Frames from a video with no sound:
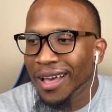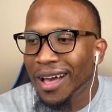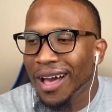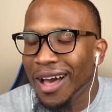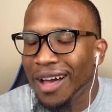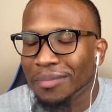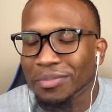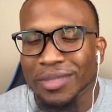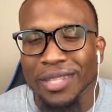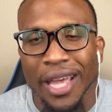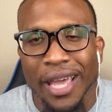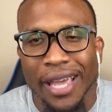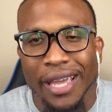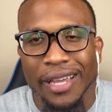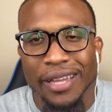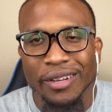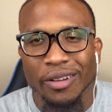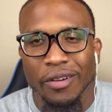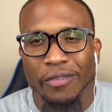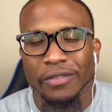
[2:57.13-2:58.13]

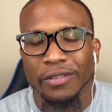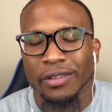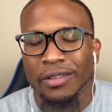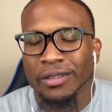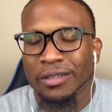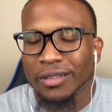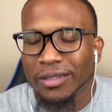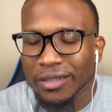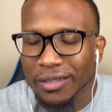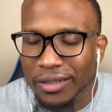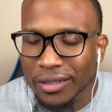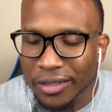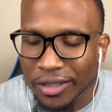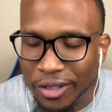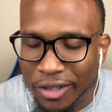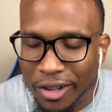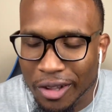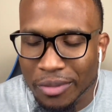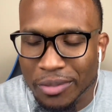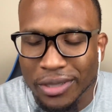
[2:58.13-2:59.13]
Obtained over the,
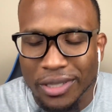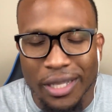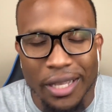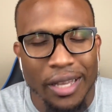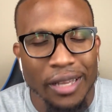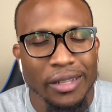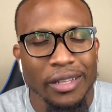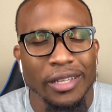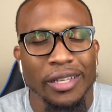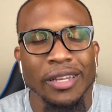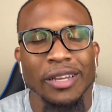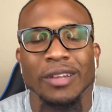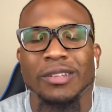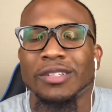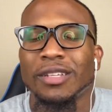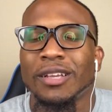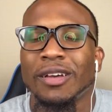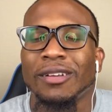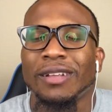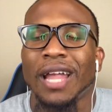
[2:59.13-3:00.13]
you know what I'm saying, the years
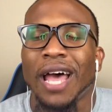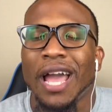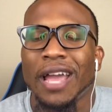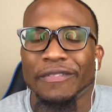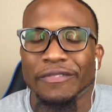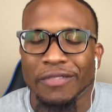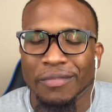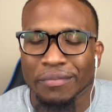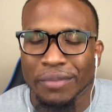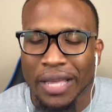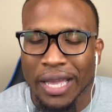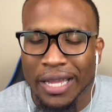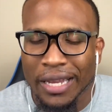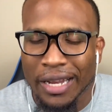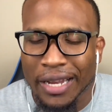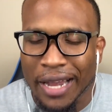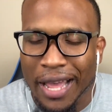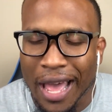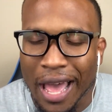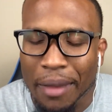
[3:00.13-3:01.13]
of your life and being
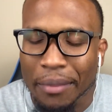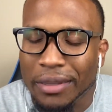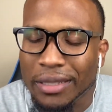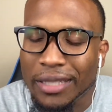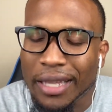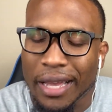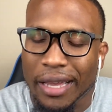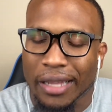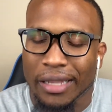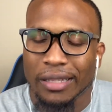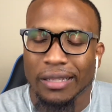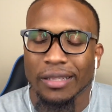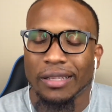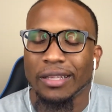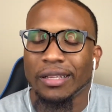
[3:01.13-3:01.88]
in the habitat,